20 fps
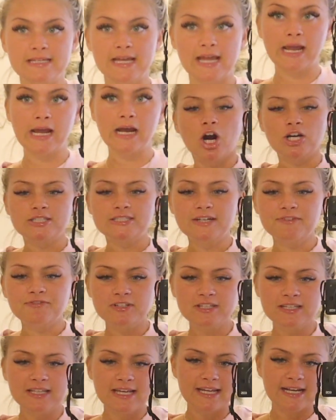they are
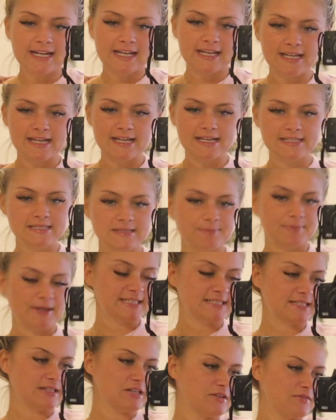definitely getting
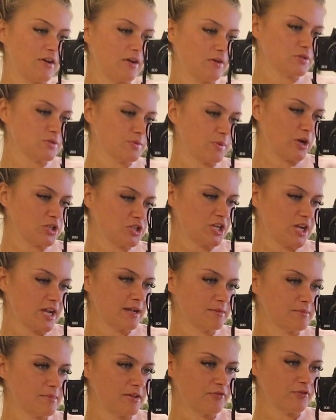expensive. I was
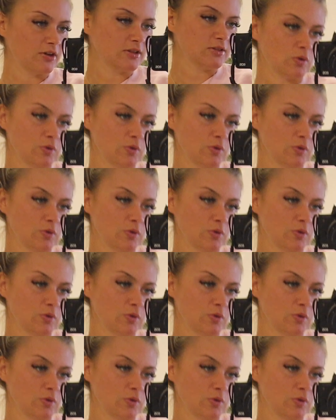watching my friend